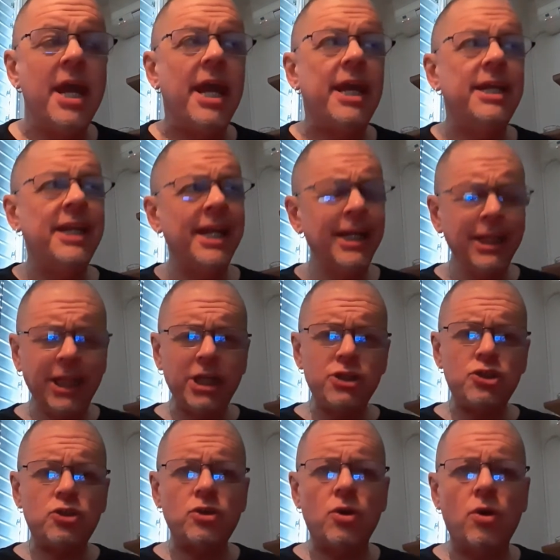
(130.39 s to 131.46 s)
In
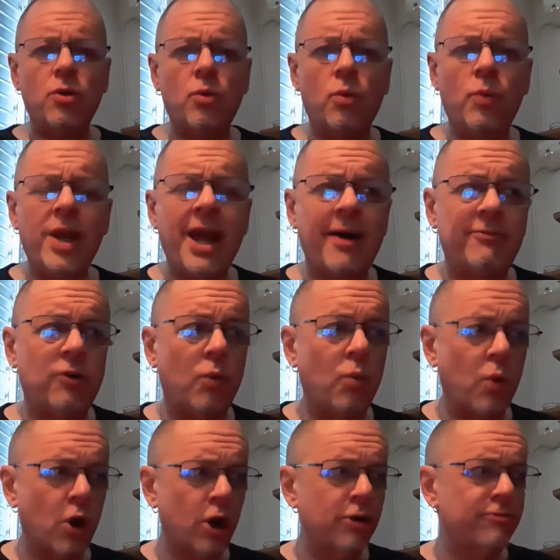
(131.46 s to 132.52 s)
English, we have a
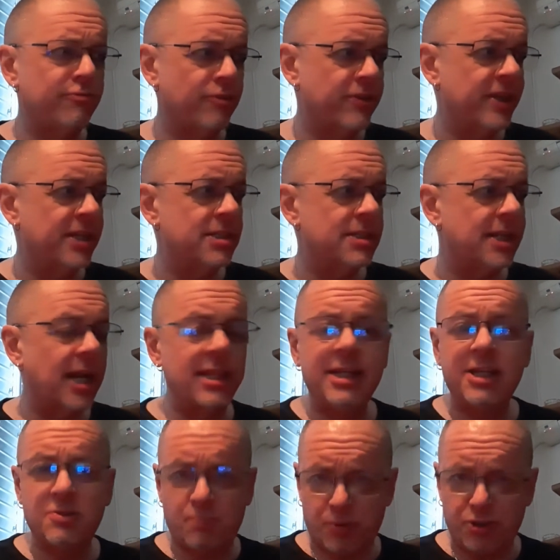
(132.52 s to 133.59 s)
word for this that I think
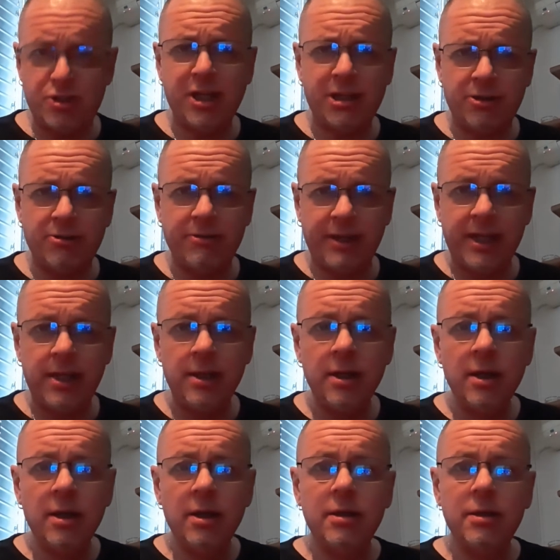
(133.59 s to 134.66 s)
is particularly
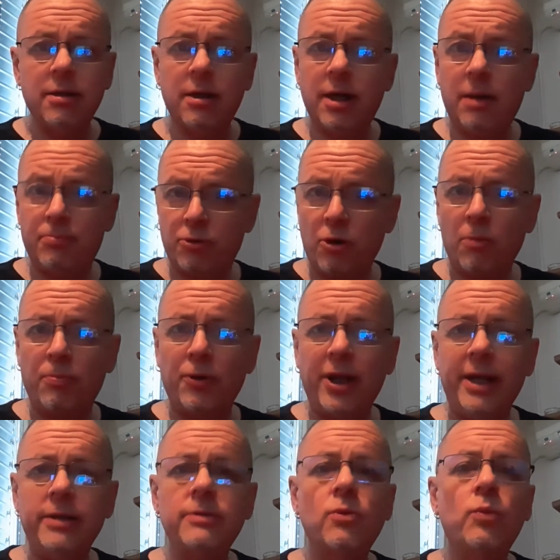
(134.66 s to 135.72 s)

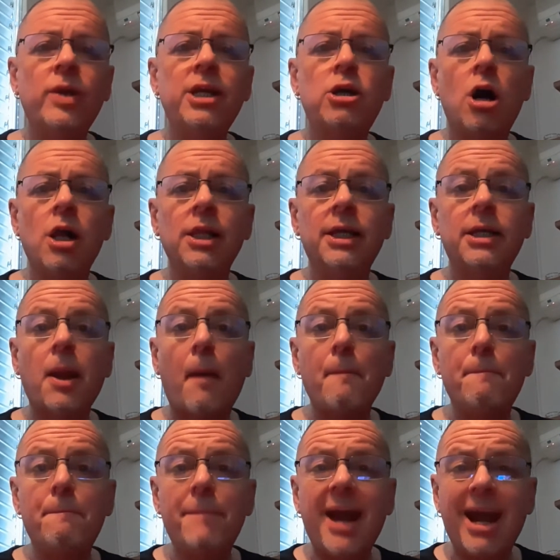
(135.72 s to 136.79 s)
appropriate. We call it
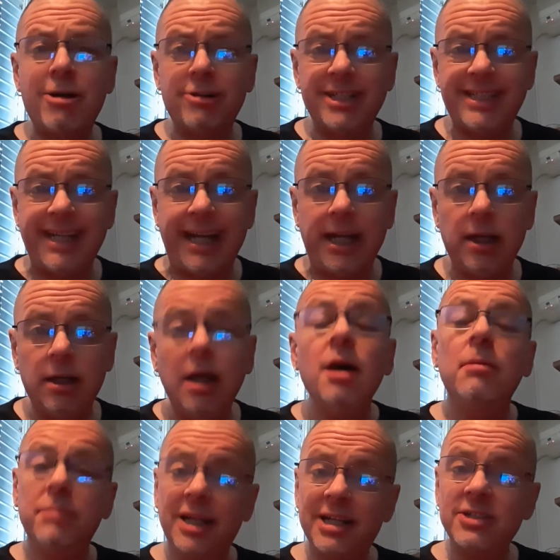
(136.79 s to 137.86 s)
parroting,
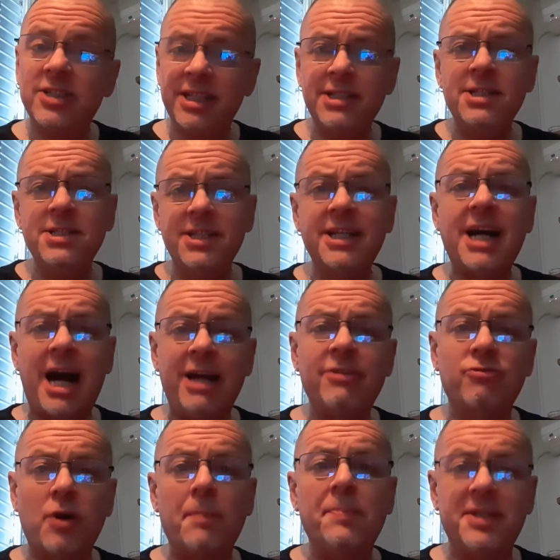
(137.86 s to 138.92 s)
because this is the kind of
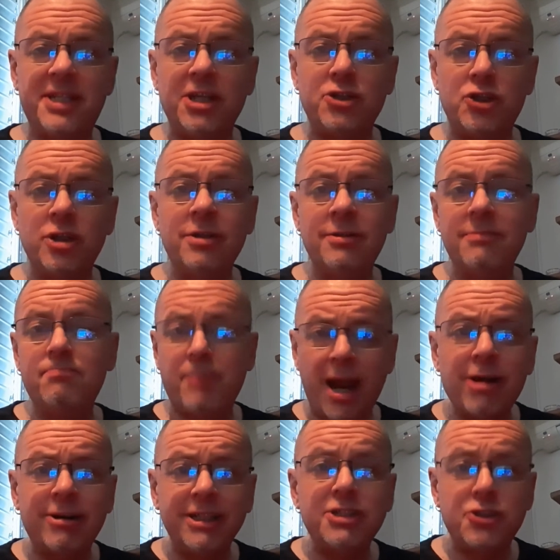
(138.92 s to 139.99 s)
repetition
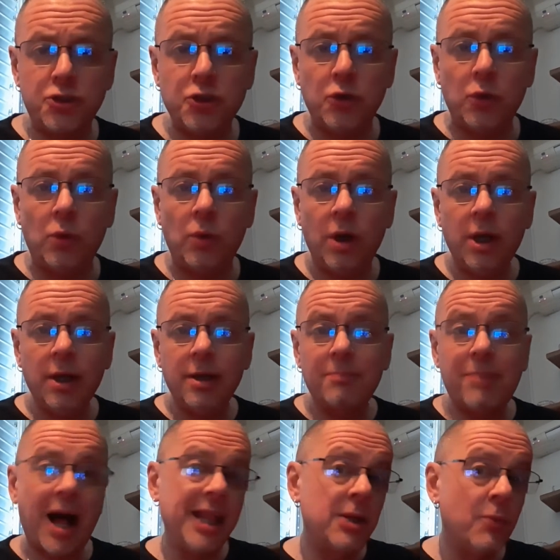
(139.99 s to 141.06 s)
parrots do.
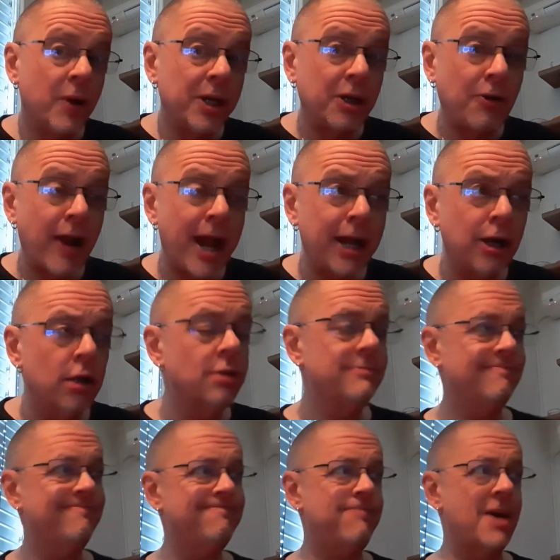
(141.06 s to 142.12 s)
Polly want a cracker?
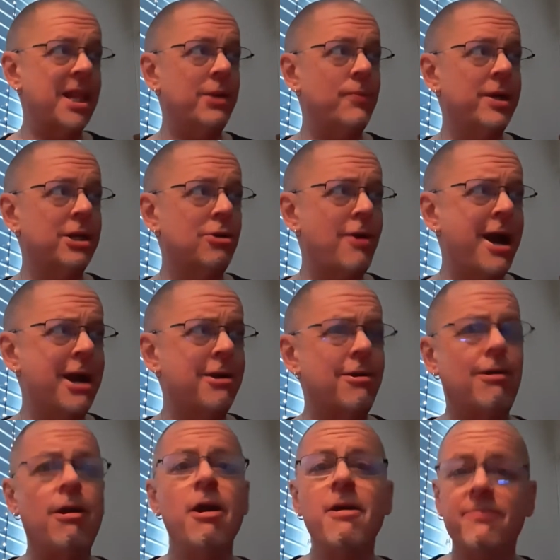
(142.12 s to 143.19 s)
Polly want a
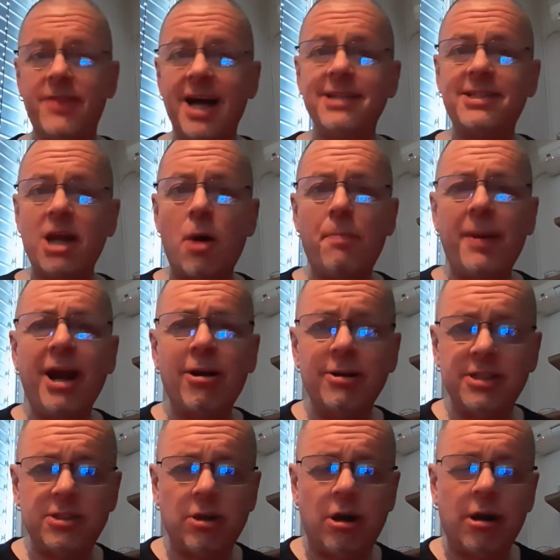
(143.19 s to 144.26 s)
cracker. That's how
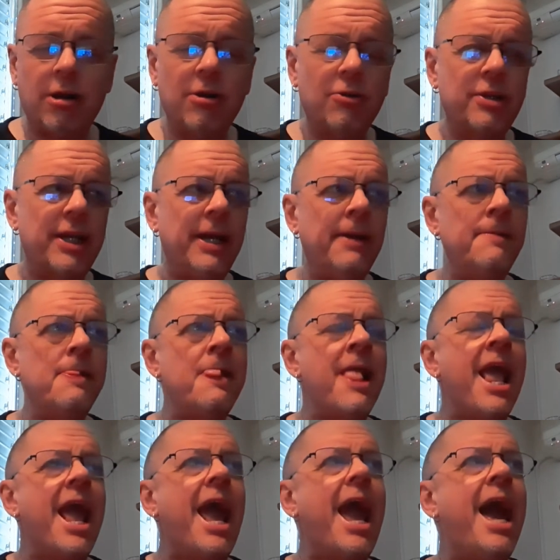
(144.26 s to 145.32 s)
parrots are, okay?
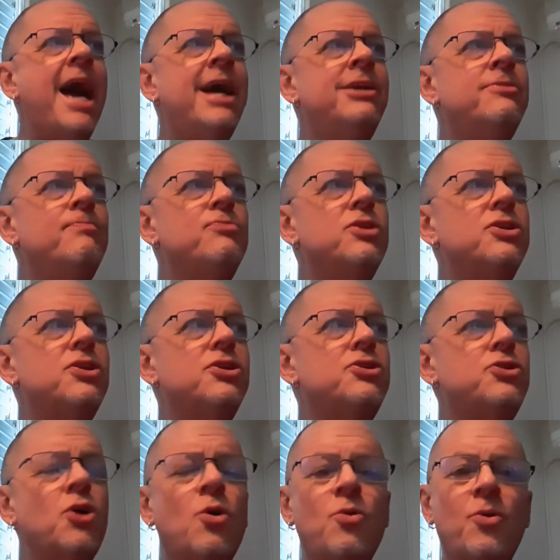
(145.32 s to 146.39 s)
And
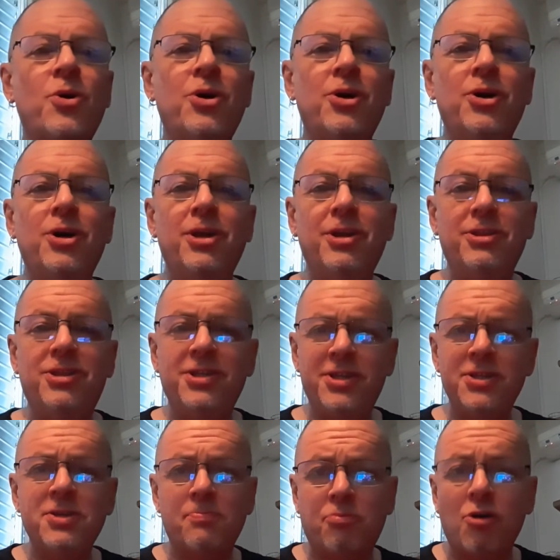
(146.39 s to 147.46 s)
so this
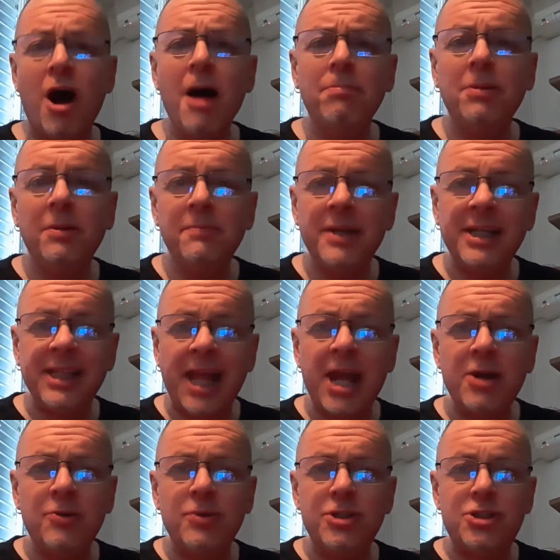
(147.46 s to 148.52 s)
is a problem in
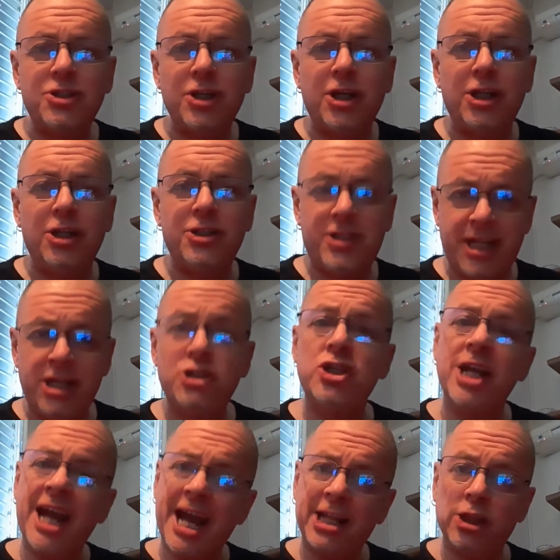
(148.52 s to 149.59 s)
language
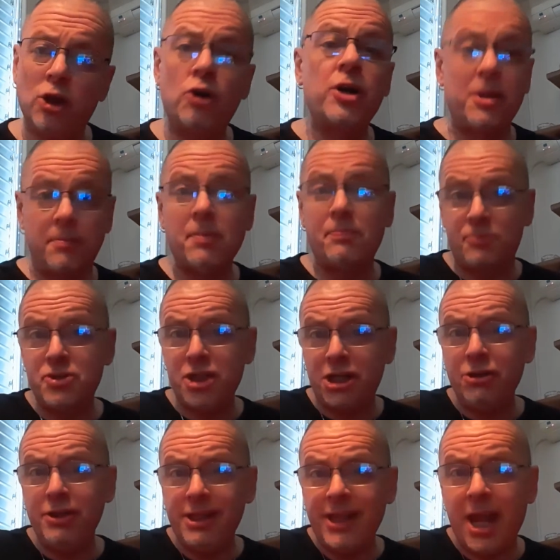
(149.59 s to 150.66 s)
teaching and learning, but
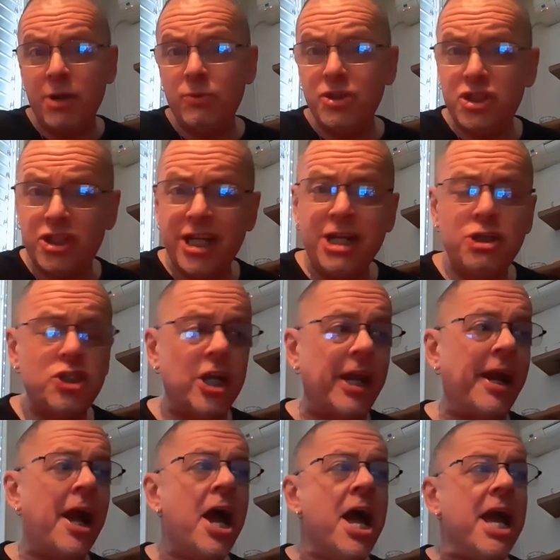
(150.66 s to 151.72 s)
particularly language teaching,
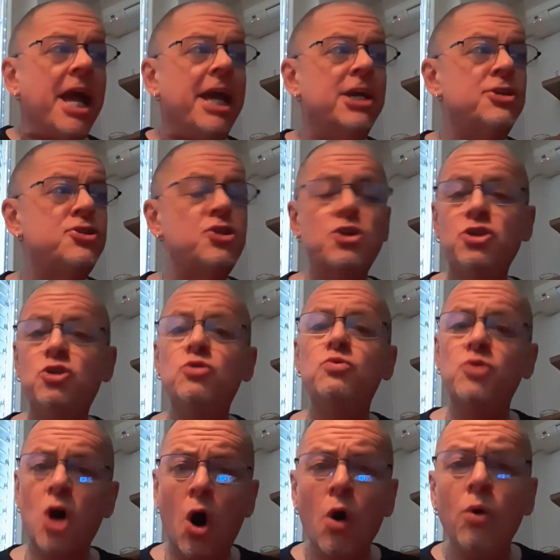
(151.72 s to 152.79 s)
is
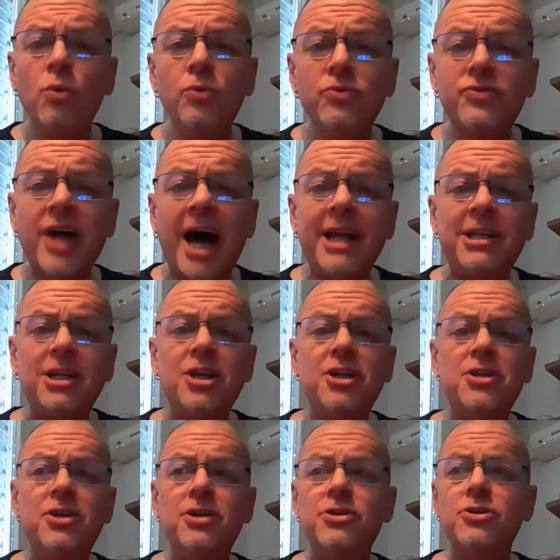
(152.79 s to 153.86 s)
that
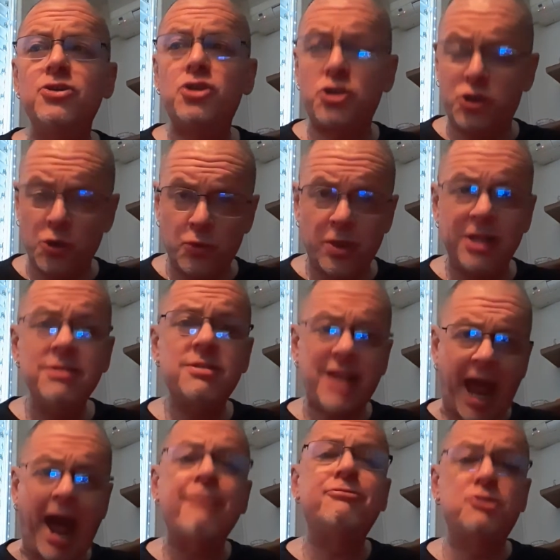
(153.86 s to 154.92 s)
students
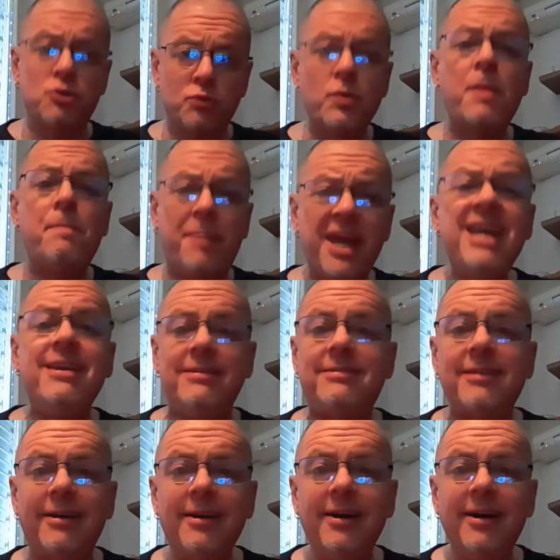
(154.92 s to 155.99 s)
have to repeat.
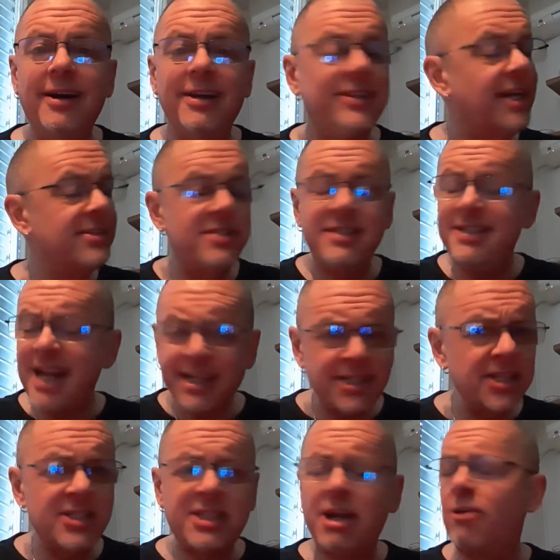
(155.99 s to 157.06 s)
That's
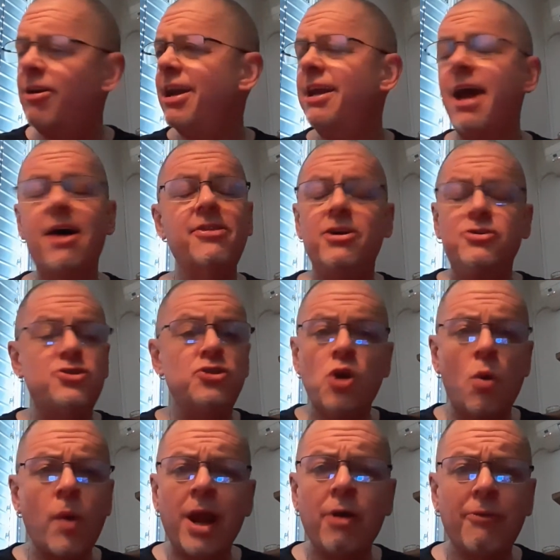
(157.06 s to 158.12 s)
necessary. There's no
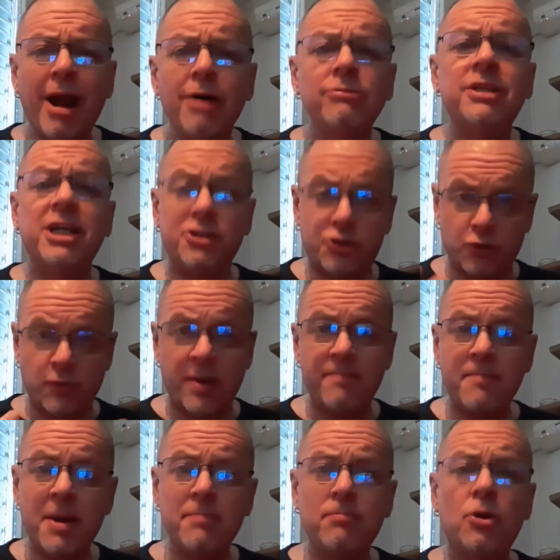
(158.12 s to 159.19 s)
way around it. To
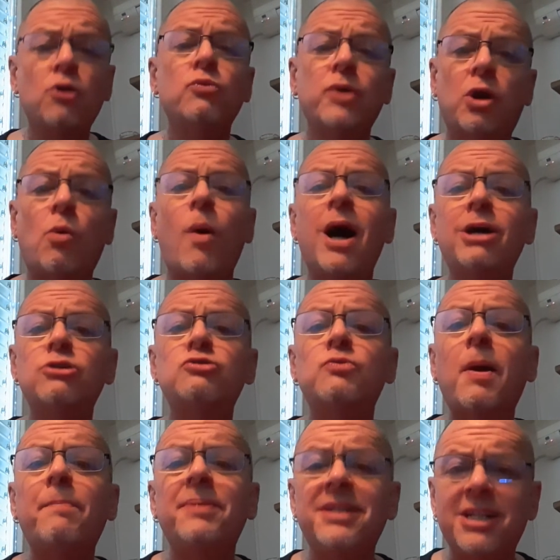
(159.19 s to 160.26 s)
remember requires
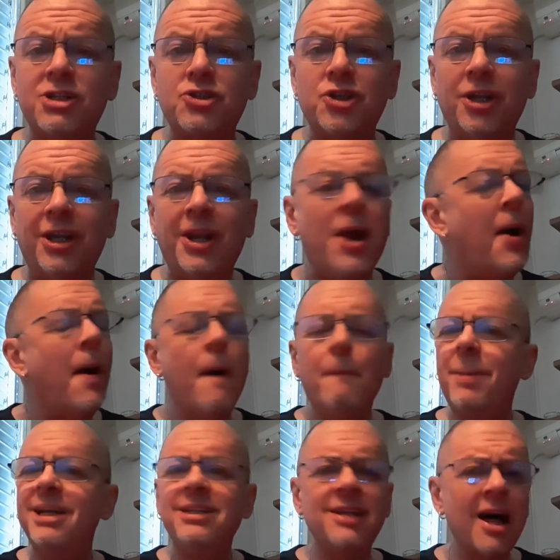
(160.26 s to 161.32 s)
repetition.
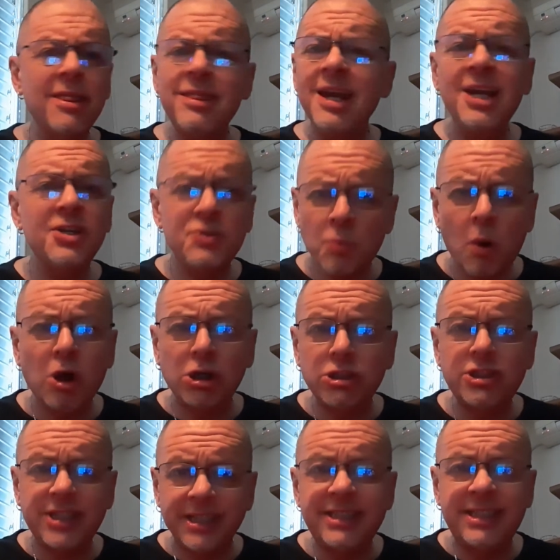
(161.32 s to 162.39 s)
But nothing is worse
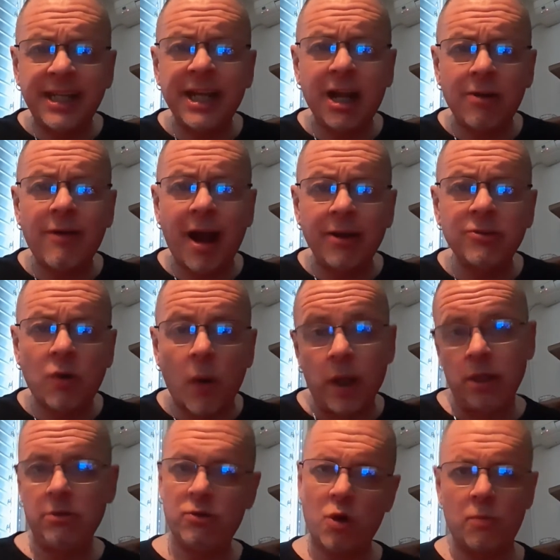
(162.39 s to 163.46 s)
than sitting around
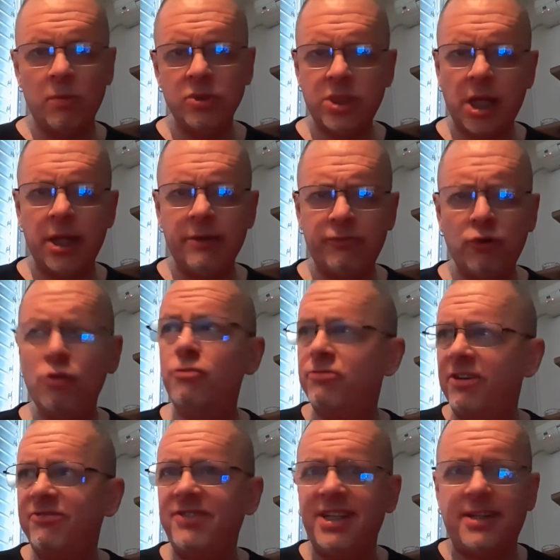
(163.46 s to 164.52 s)
going, "Comment allez-vous?"
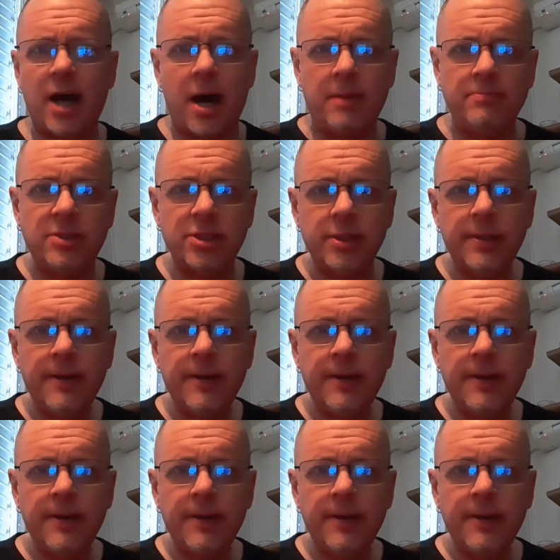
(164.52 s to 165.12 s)
50 times.